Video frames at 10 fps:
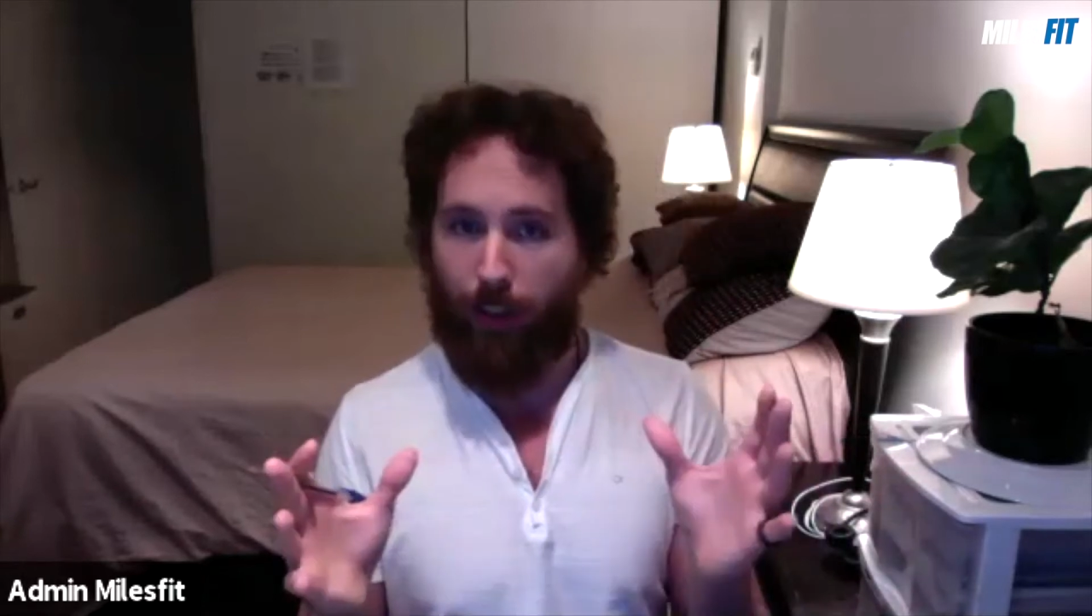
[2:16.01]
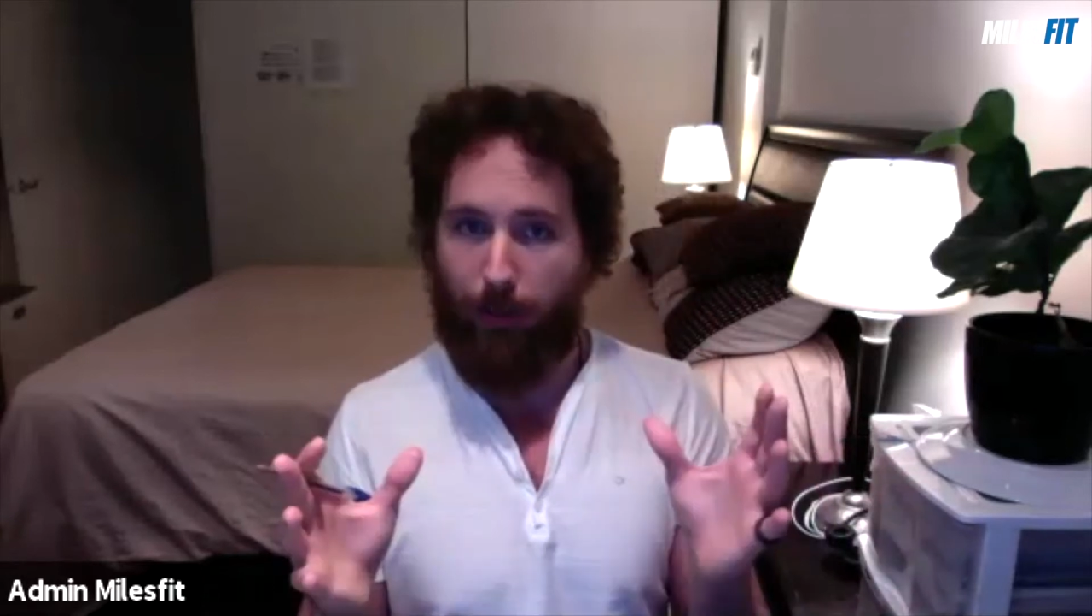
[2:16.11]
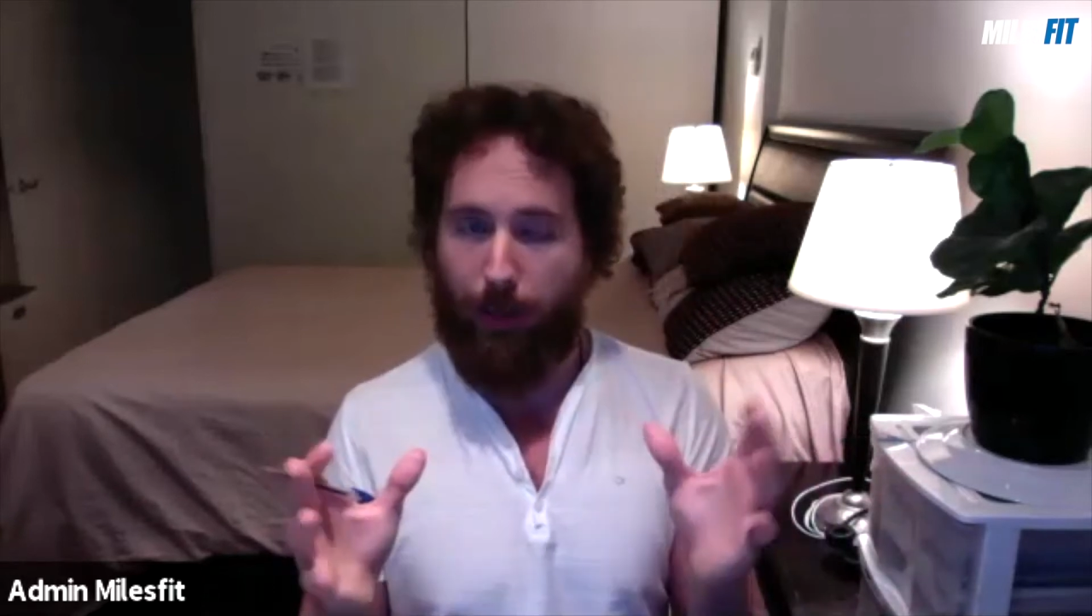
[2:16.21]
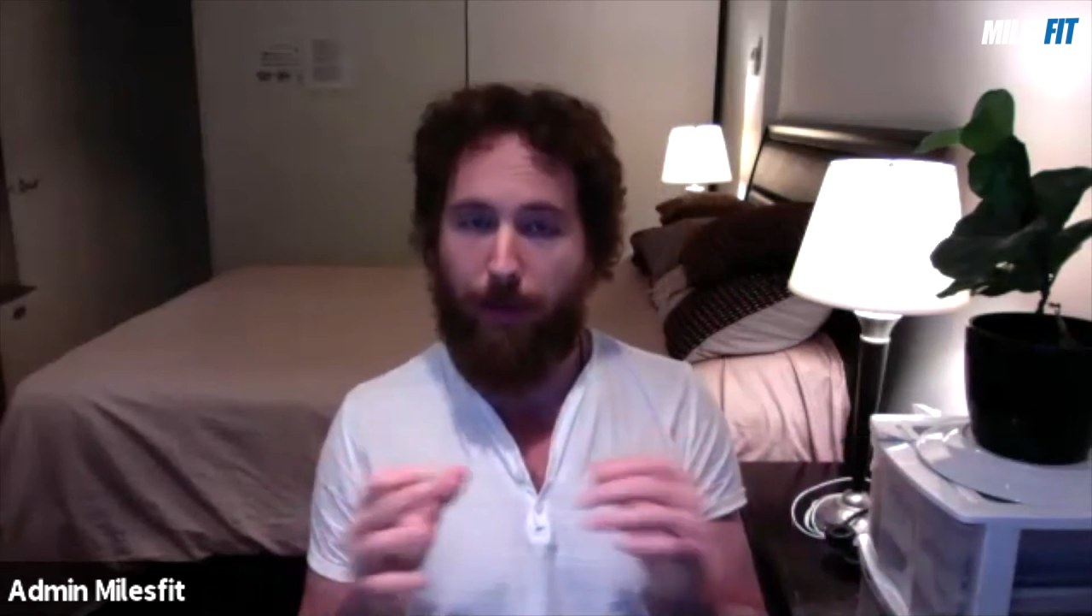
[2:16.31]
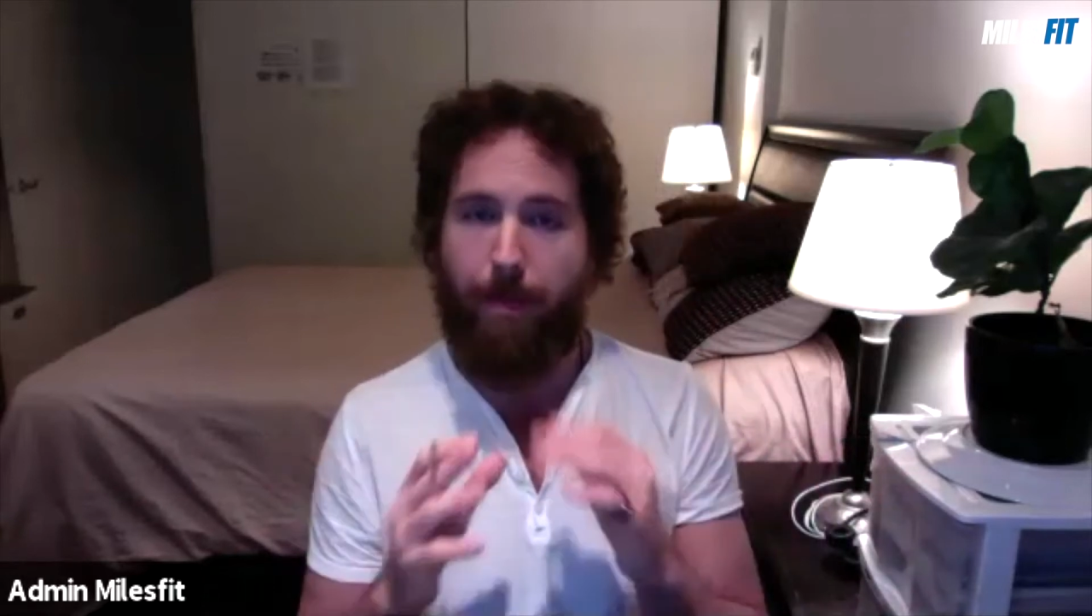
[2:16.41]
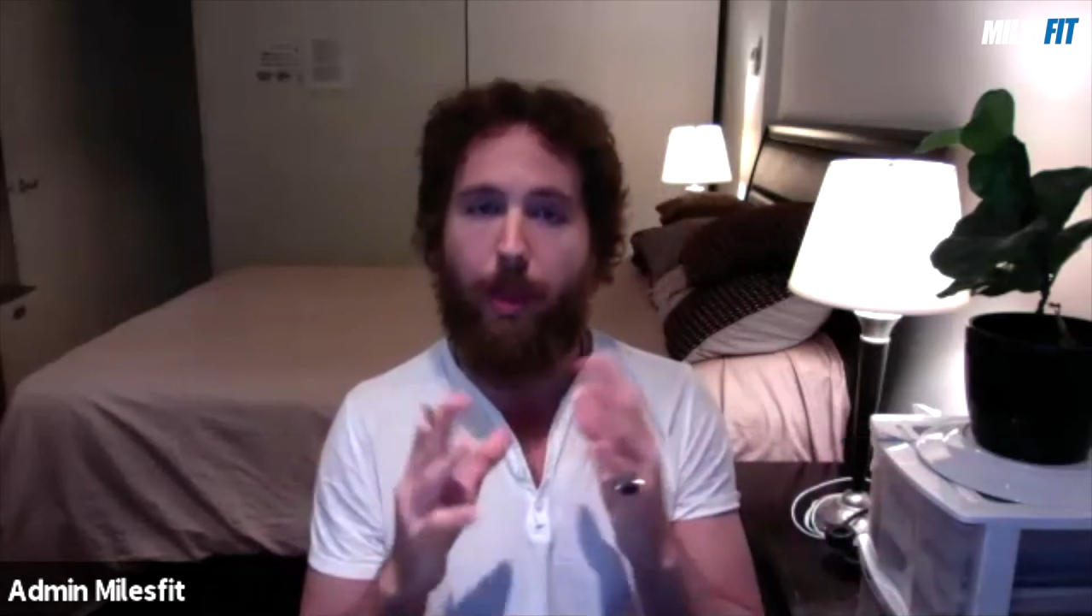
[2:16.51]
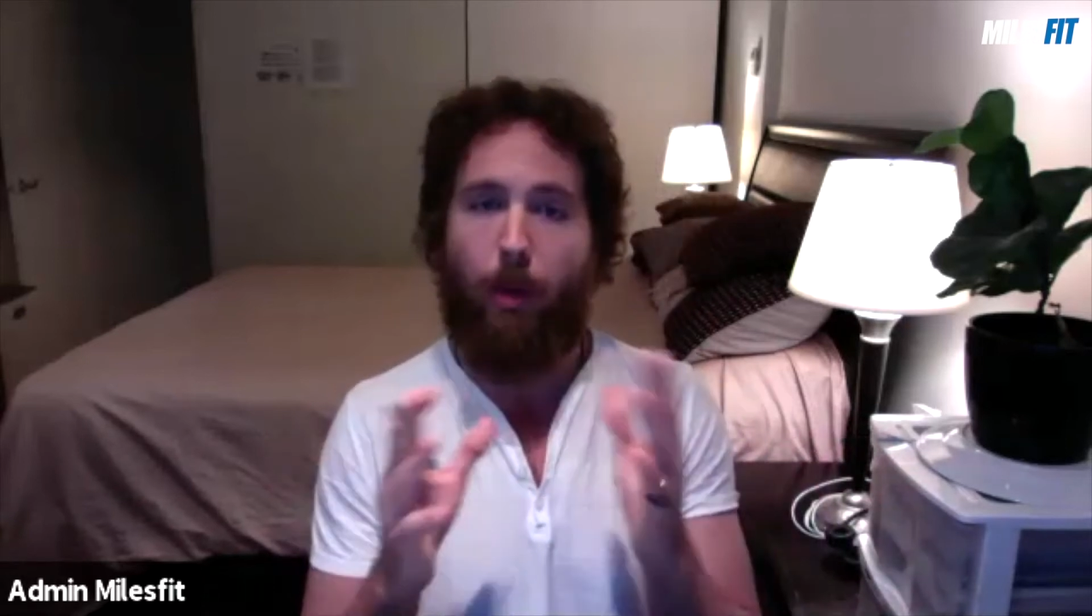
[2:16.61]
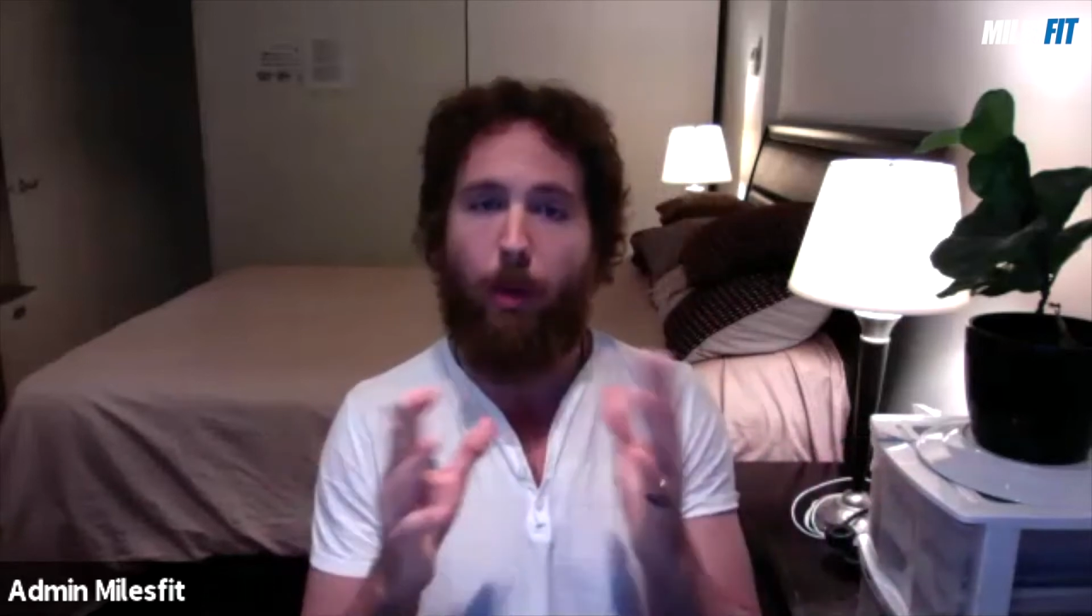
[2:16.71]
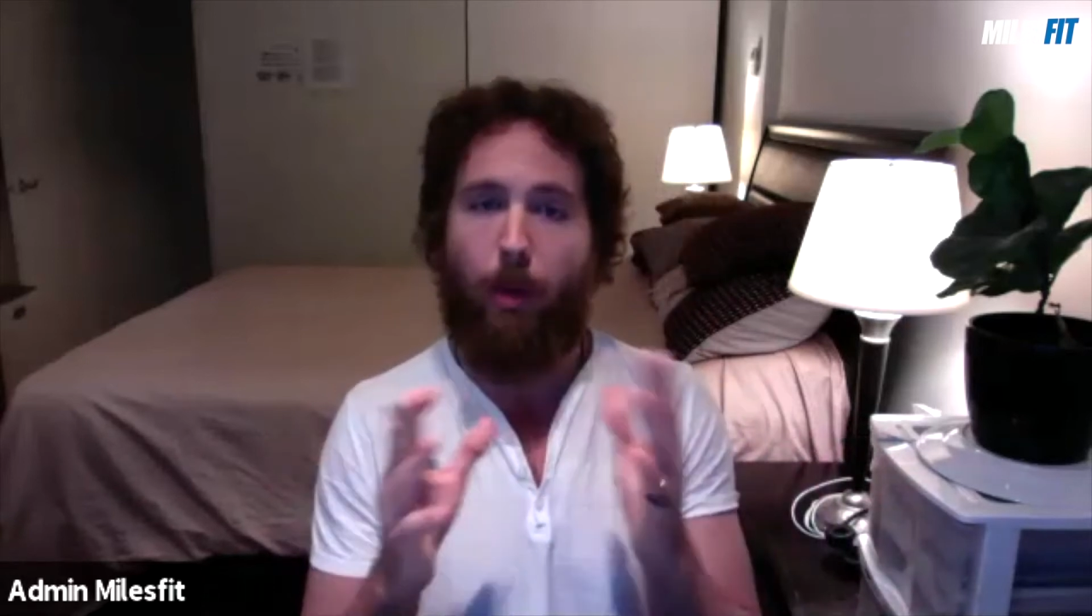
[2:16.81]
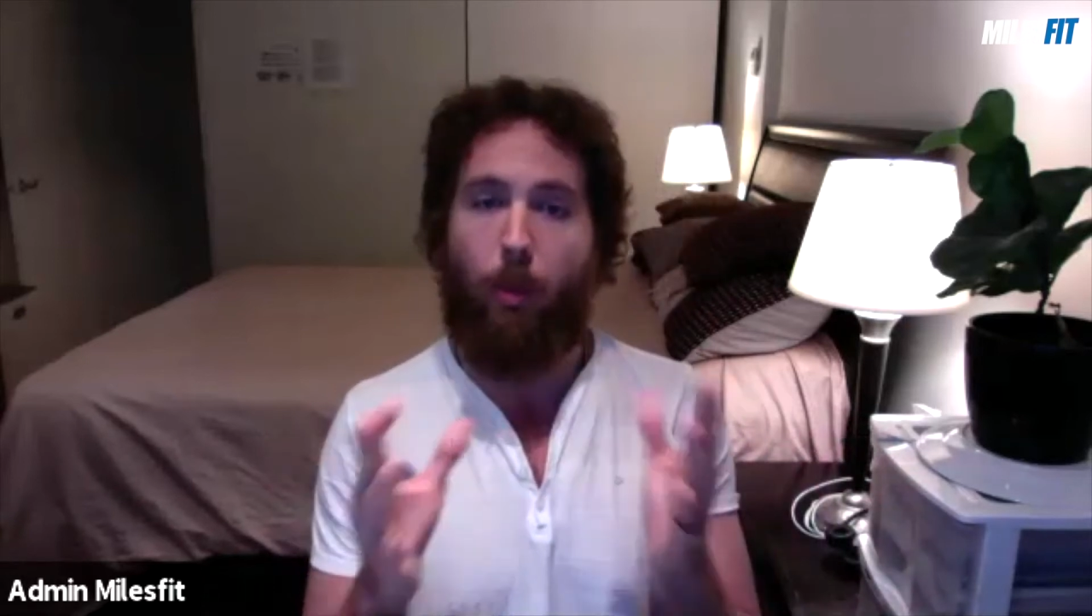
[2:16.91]
for a little bit.
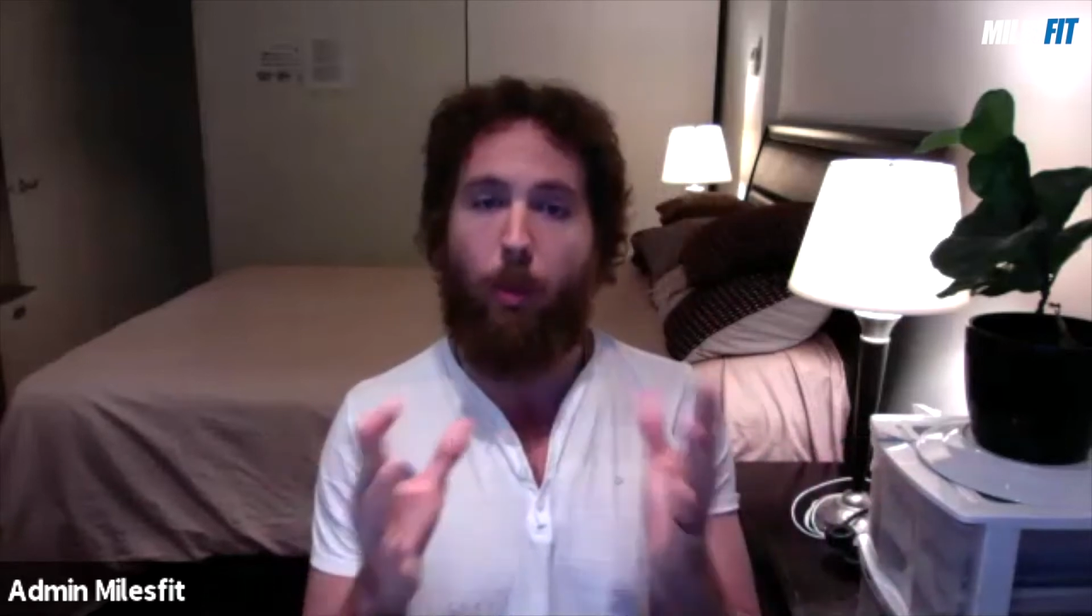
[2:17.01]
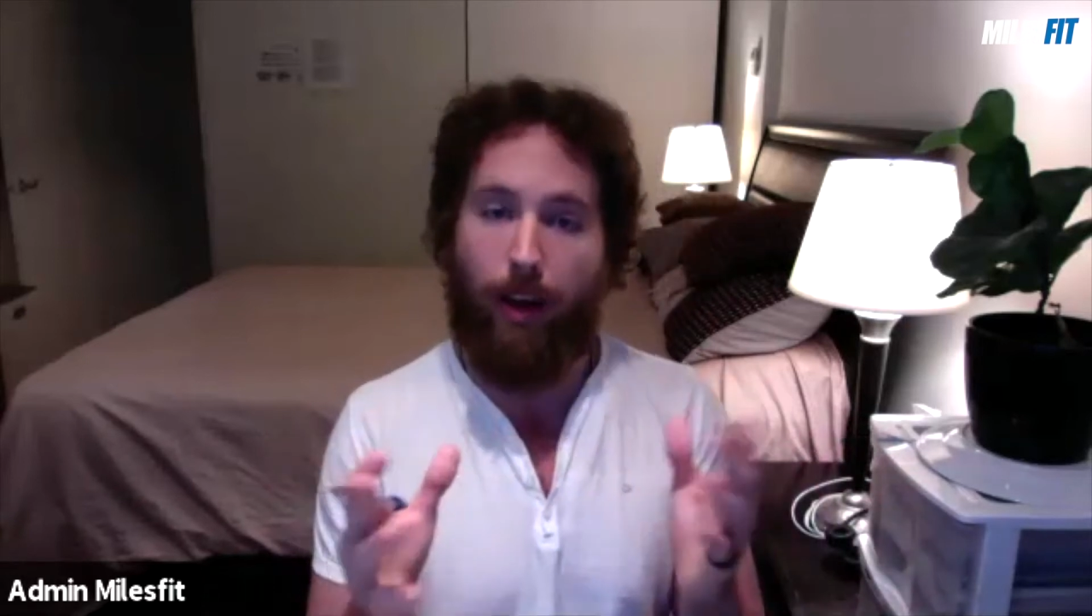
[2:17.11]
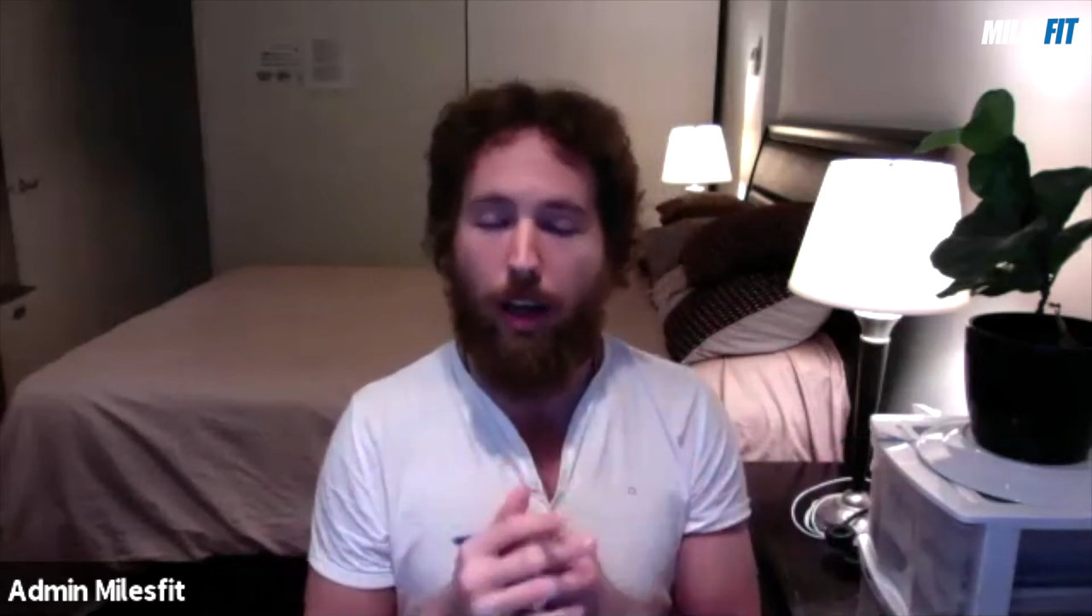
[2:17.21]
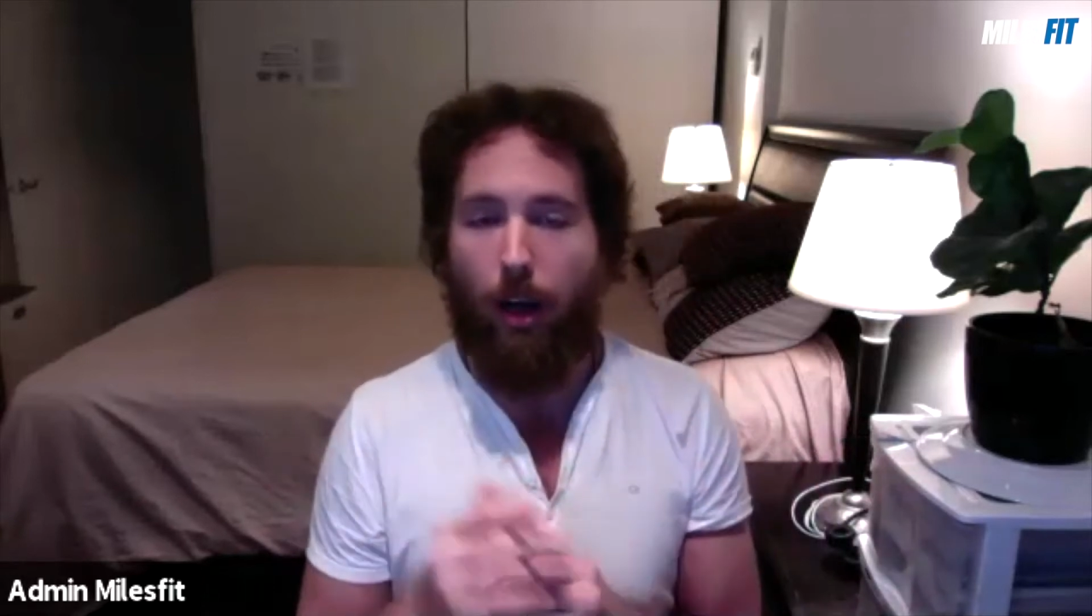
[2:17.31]
Why?